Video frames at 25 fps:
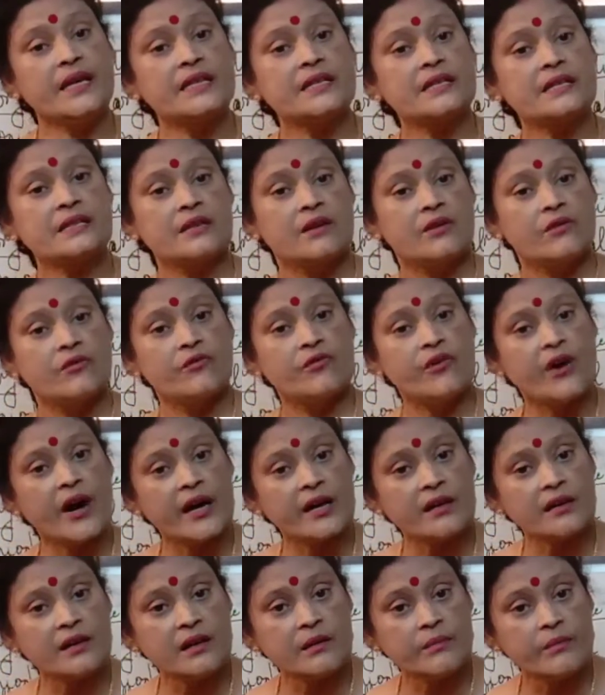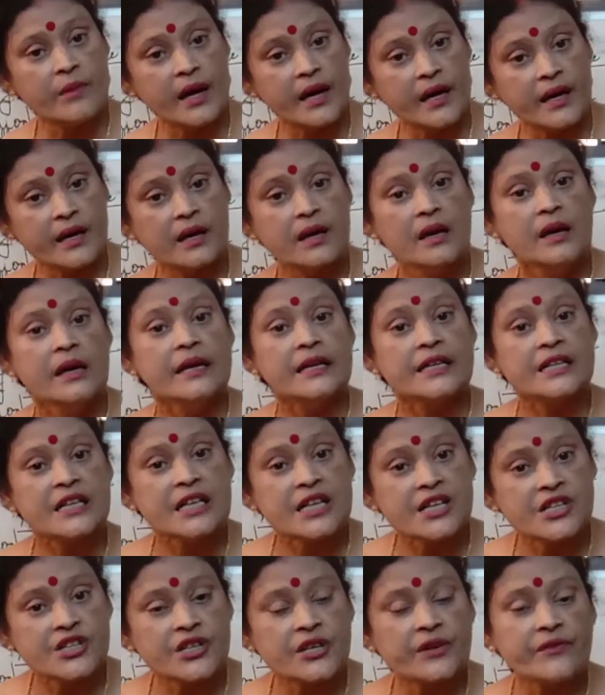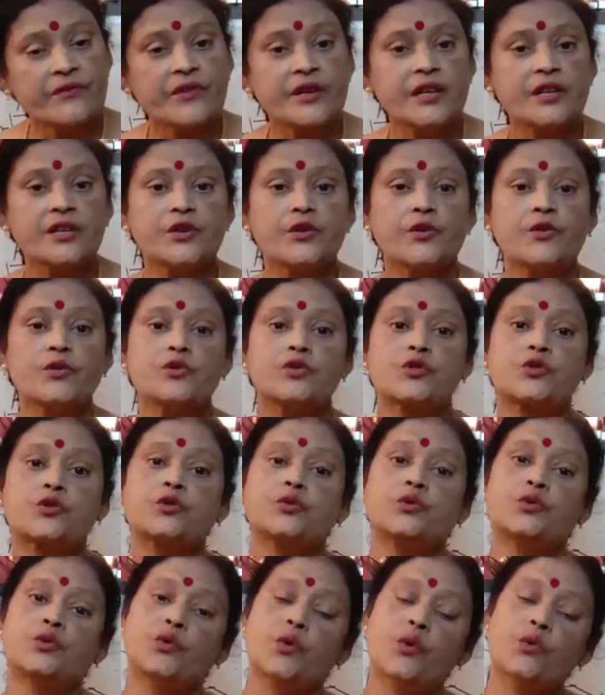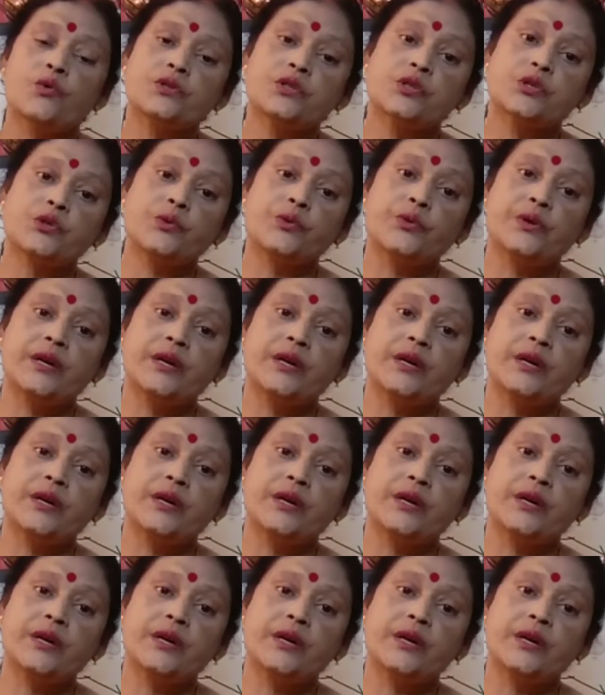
viral my teaching videos to those students,